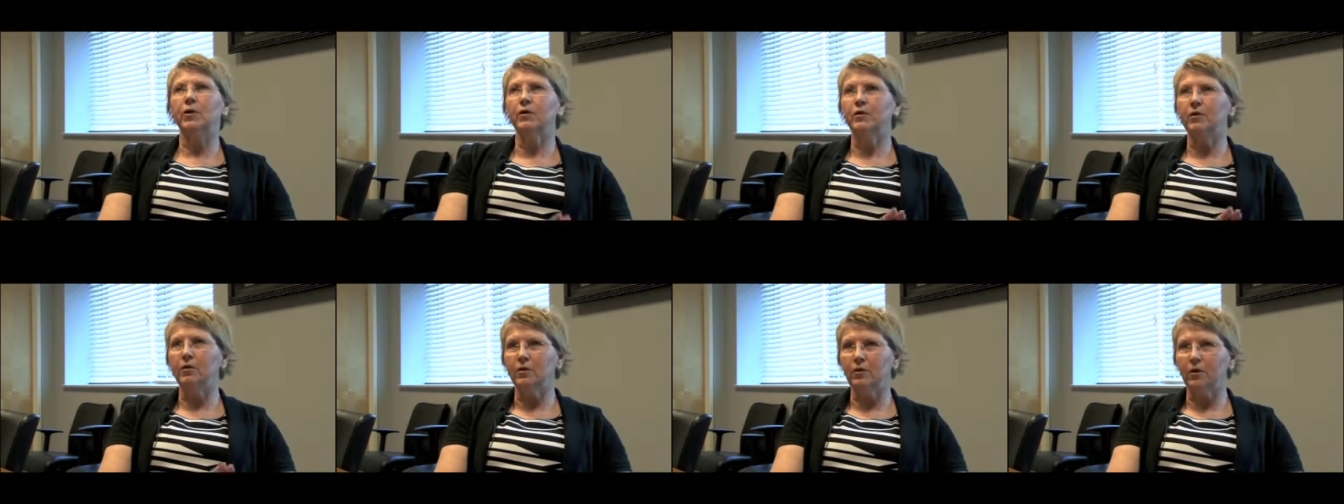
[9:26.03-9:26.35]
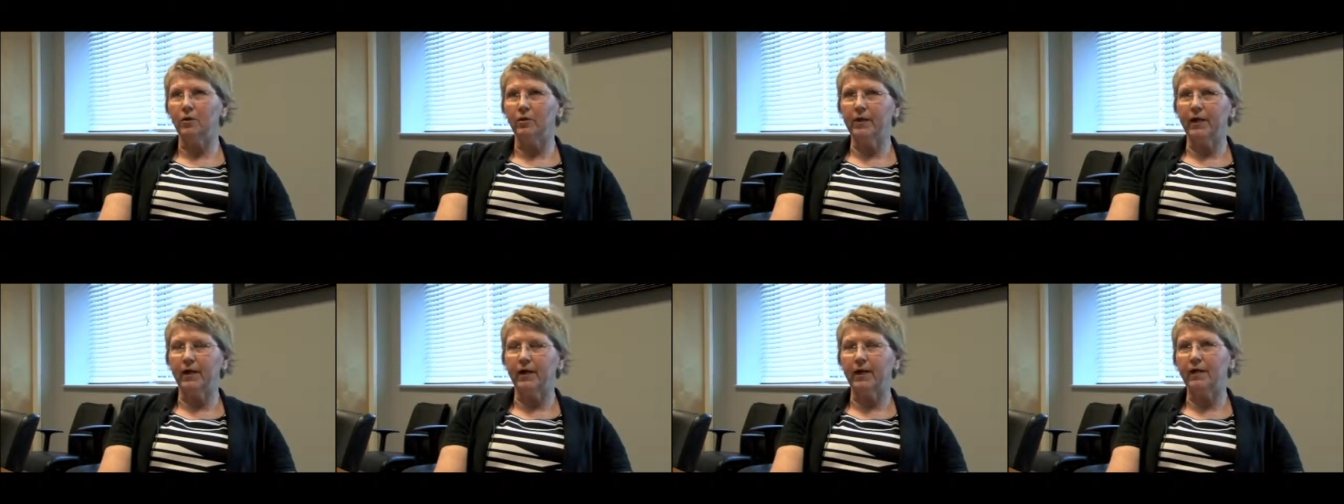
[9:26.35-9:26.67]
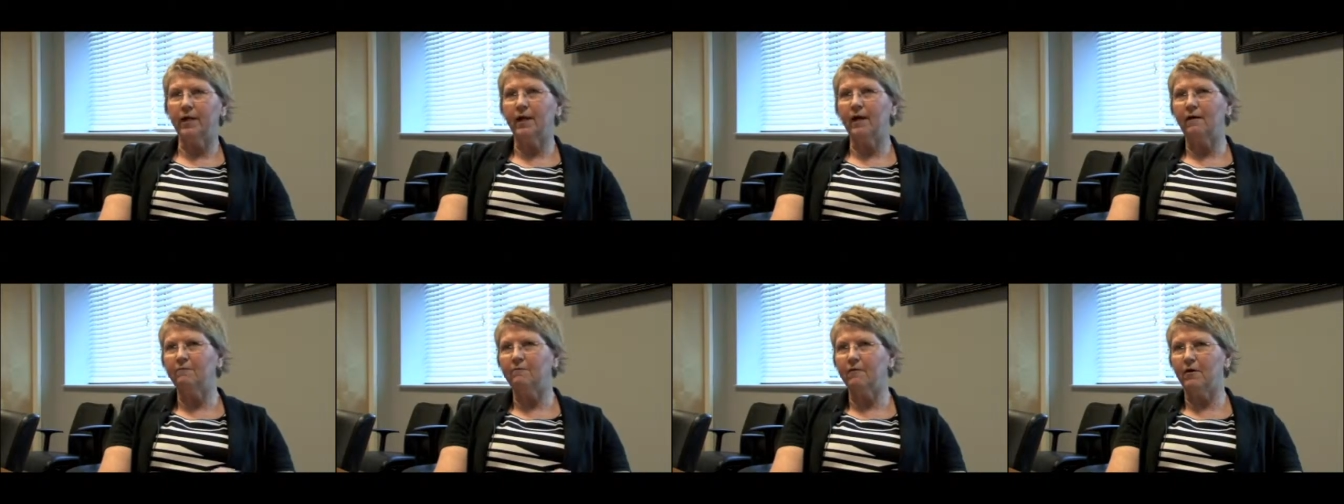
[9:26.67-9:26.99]
where they're
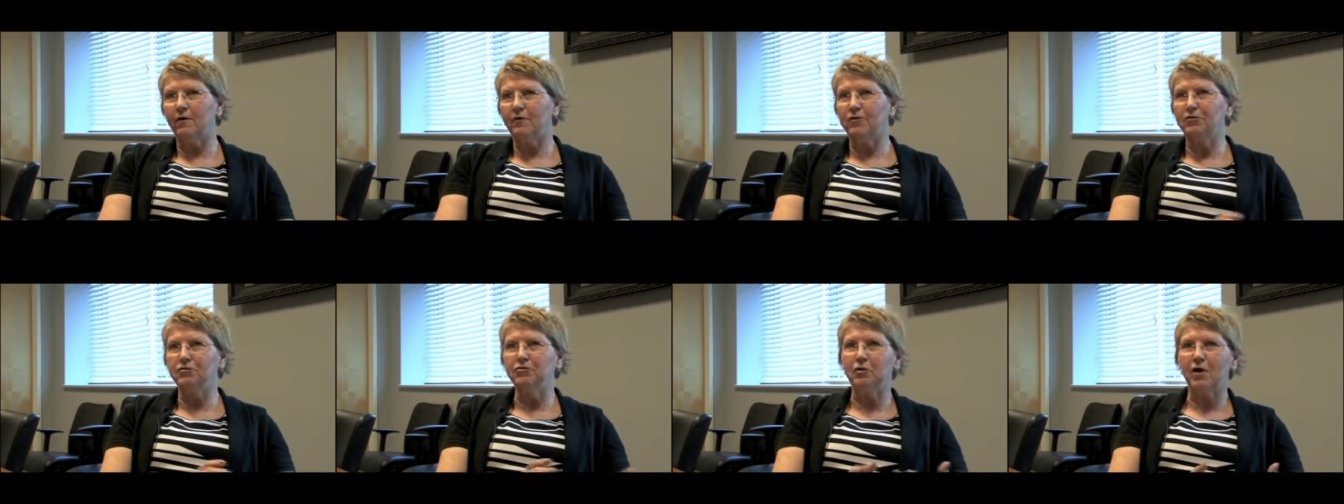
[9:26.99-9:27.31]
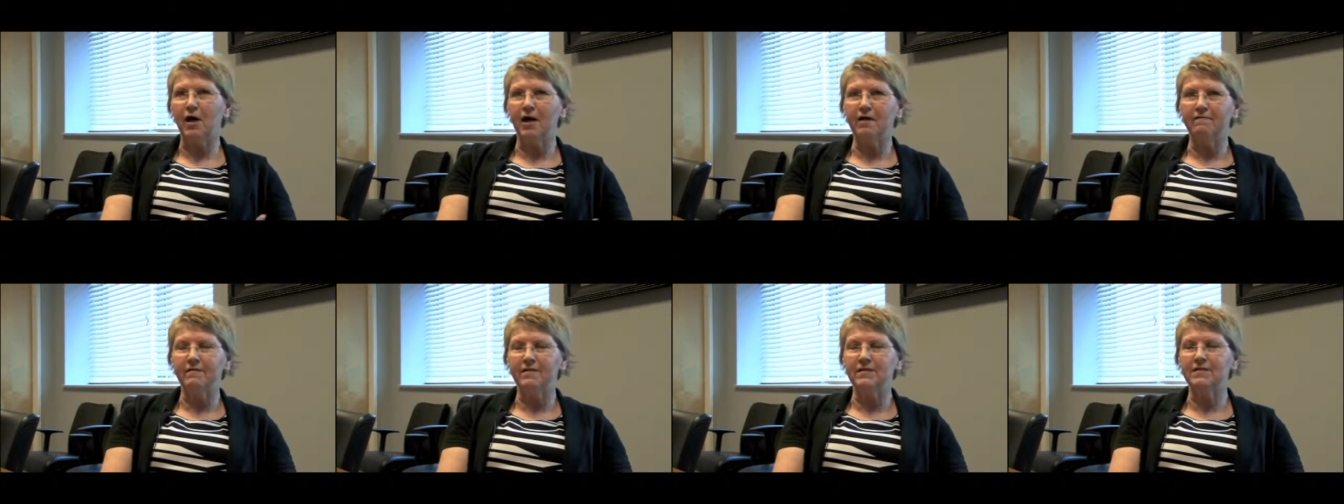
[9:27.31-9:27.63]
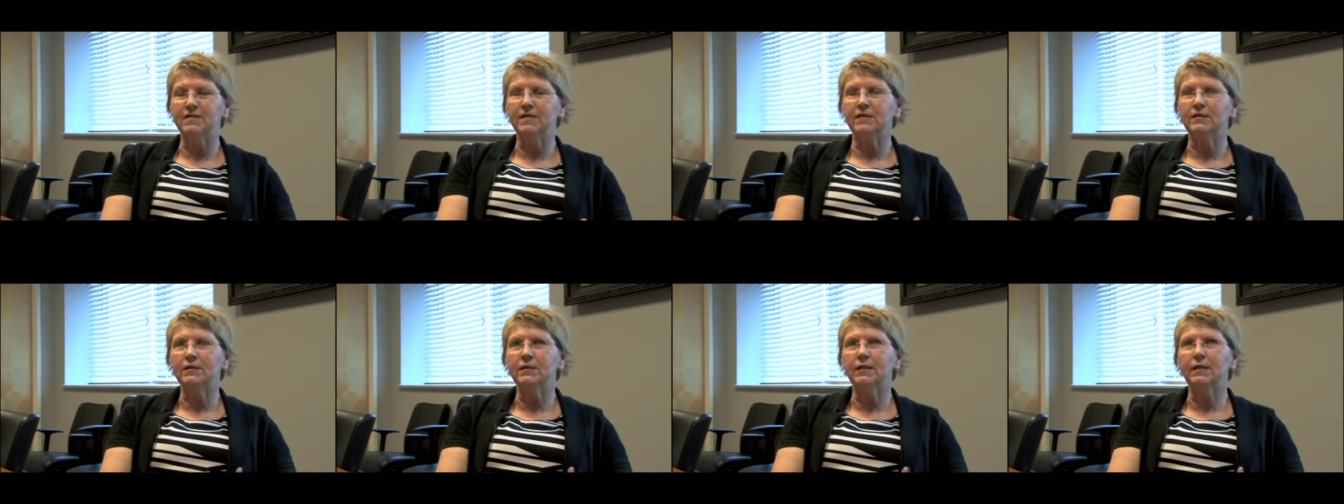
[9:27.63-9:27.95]
located, how far their drive
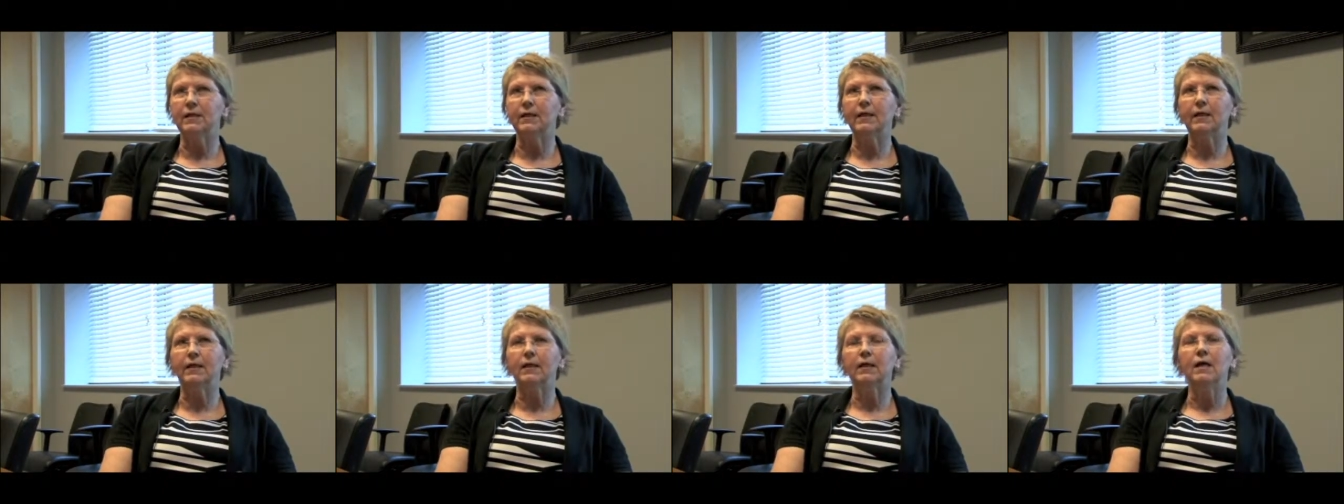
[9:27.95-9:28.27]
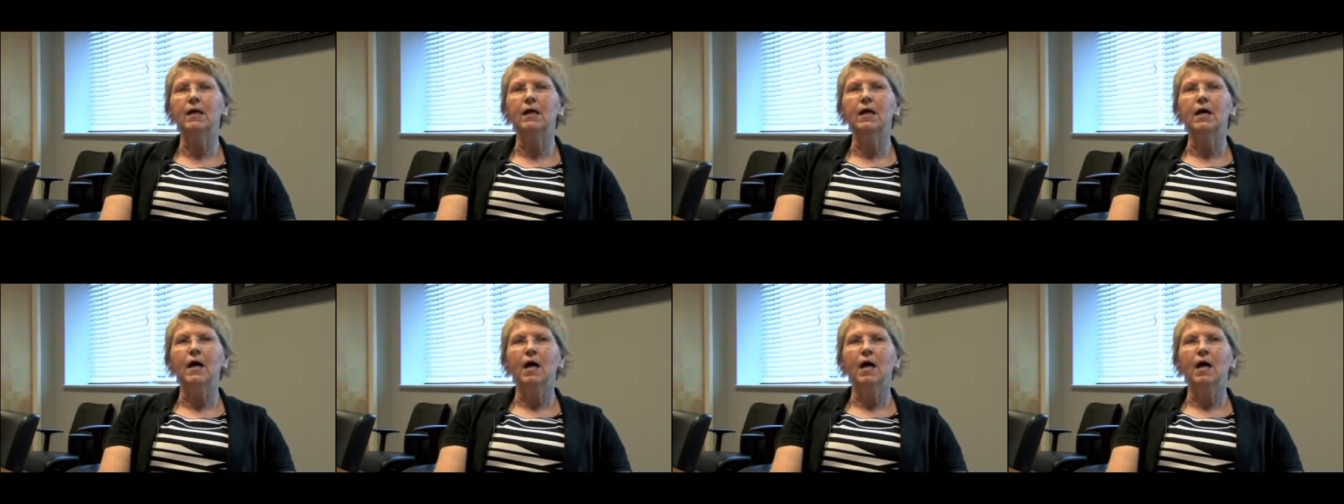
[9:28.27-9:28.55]
is to clinic,